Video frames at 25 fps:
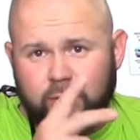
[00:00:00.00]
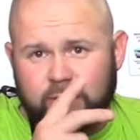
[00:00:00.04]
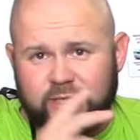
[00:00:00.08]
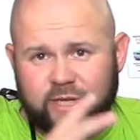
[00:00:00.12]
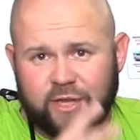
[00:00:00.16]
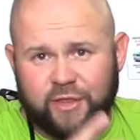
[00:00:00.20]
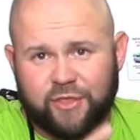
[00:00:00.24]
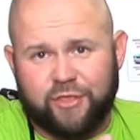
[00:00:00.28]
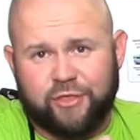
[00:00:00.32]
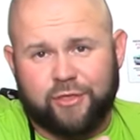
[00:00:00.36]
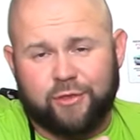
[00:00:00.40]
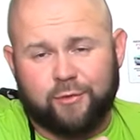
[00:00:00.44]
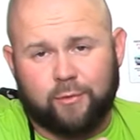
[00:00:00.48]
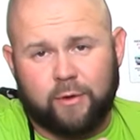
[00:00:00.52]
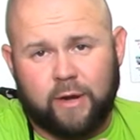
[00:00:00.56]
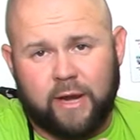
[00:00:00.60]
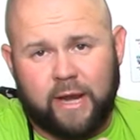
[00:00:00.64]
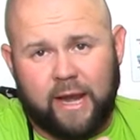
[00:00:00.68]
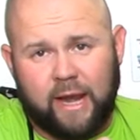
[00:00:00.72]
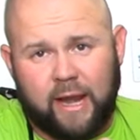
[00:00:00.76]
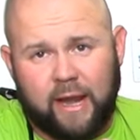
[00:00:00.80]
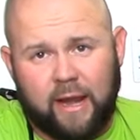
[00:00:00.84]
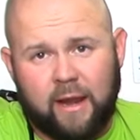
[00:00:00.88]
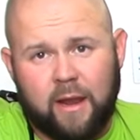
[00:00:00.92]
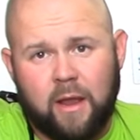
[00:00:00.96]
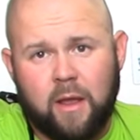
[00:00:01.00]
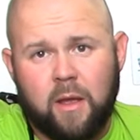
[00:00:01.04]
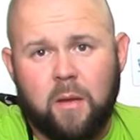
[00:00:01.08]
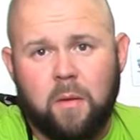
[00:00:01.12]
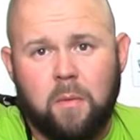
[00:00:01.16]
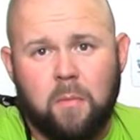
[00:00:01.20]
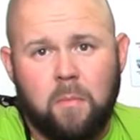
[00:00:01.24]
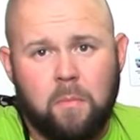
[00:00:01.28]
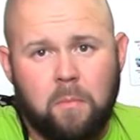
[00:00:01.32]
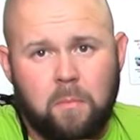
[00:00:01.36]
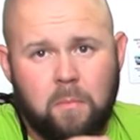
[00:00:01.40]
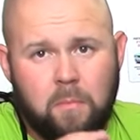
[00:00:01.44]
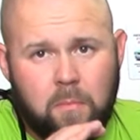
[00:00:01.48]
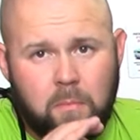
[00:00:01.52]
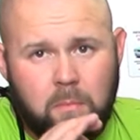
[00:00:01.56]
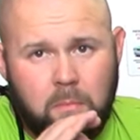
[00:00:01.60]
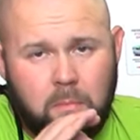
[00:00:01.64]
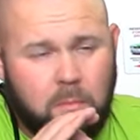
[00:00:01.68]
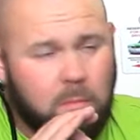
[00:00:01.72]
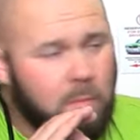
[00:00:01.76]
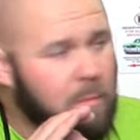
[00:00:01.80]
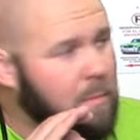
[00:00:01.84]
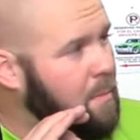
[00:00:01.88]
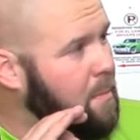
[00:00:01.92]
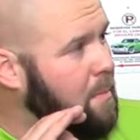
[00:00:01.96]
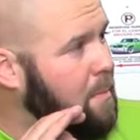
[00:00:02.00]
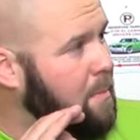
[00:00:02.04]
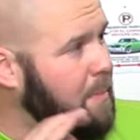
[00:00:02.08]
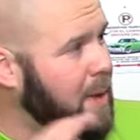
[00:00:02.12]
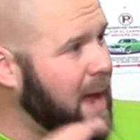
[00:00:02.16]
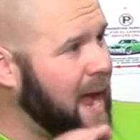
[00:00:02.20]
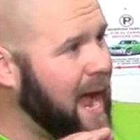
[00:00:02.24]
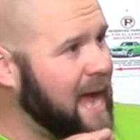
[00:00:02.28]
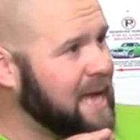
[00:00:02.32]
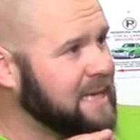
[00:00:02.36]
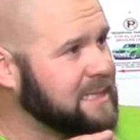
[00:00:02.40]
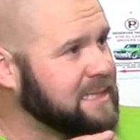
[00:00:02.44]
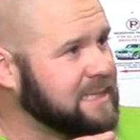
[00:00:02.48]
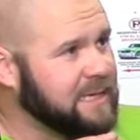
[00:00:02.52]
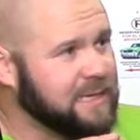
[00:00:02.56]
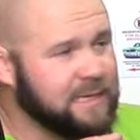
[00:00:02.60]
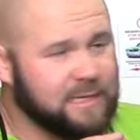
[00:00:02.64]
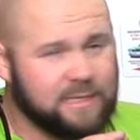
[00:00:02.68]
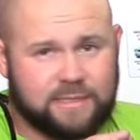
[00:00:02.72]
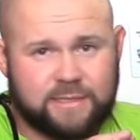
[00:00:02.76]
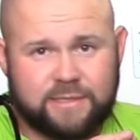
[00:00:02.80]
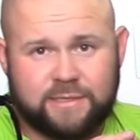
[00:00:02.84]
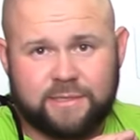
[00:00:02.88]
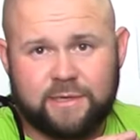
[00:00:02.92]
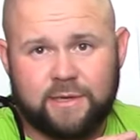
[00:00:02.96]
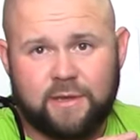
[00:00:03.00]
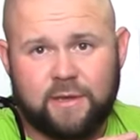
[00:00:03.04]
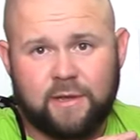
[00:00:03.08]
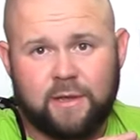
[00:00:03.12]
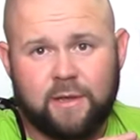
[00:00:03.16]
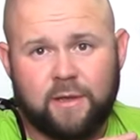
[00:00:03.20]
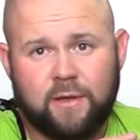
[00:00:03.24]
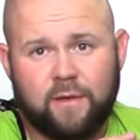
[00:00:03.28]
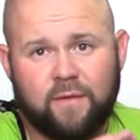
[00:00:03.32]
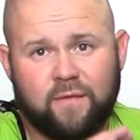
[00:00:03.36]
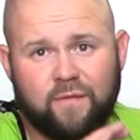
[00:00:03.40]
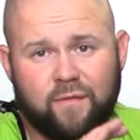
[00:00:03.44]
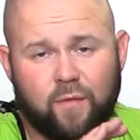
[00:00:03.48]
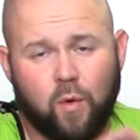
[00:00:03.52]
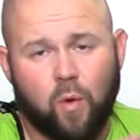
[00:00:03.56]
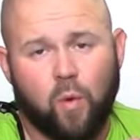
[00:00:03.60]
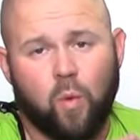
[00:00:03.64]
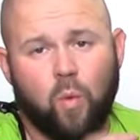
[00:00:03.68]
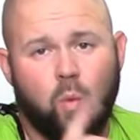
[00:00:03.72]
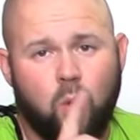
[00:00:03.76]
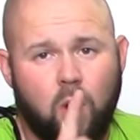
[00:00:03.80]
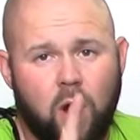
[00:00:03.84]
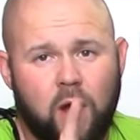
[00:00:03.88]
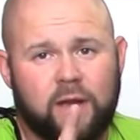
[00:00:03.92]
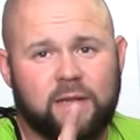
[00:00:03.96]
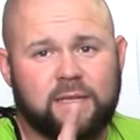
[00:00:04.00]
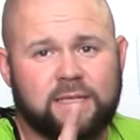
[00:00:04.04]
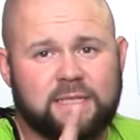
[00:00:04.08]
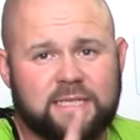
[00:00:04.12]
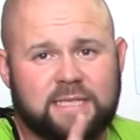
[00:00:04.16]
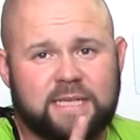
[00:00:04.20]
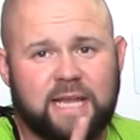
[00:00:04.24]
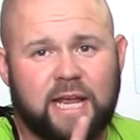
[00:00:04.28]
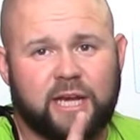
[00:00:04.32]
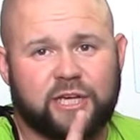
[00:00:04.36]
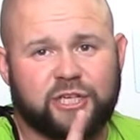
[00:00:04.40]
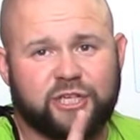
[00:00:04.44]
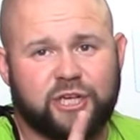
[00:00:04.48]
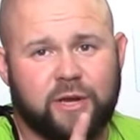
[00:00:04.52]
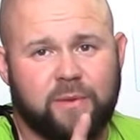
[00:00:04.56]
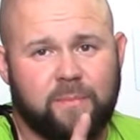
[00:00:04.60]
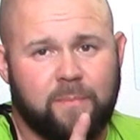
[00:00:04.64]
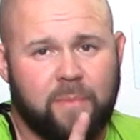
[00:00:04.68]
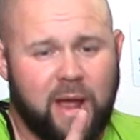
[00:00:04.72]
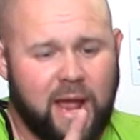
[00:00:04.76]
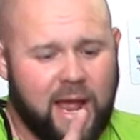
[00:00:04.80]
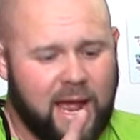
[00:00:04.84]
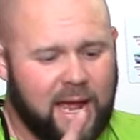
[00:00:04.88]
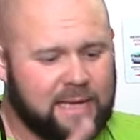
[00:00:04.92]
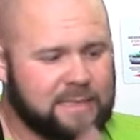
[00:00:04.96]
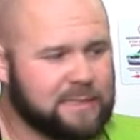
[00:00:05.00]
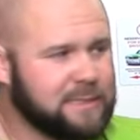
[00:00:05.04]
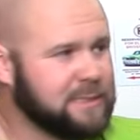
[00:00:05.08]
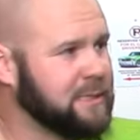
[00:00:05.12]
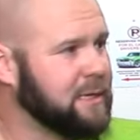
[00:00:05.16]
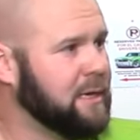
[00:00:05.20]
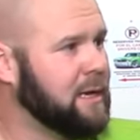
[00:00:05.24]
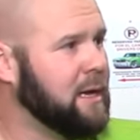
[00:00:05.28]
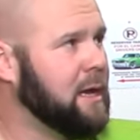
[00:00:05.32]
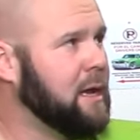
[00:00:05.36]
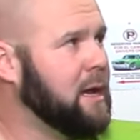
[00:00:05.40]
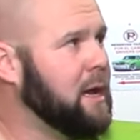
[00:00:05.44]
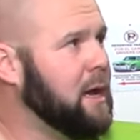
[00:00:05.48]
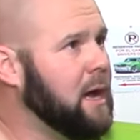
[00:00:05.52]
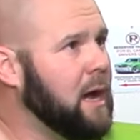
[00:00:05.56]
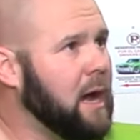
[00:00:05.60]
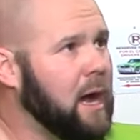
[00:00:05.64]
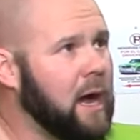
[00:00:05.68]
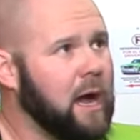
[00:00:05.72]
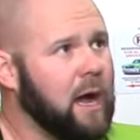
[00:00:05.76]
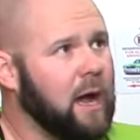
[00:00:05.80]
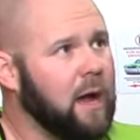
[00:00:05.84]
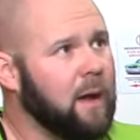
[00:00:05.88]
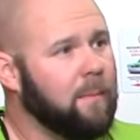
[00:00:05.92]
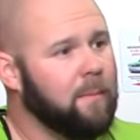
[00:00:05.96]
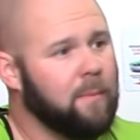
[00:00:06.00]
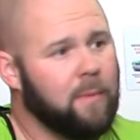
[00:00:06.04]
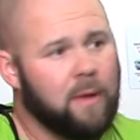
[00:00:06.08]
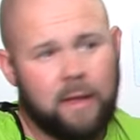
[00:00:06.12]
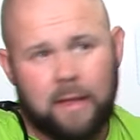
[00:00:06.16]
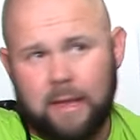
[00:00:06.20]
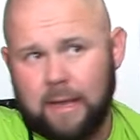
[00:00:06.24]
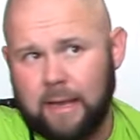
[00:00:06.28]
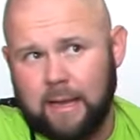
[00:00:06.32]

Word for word: to three passes for one section pass. Um,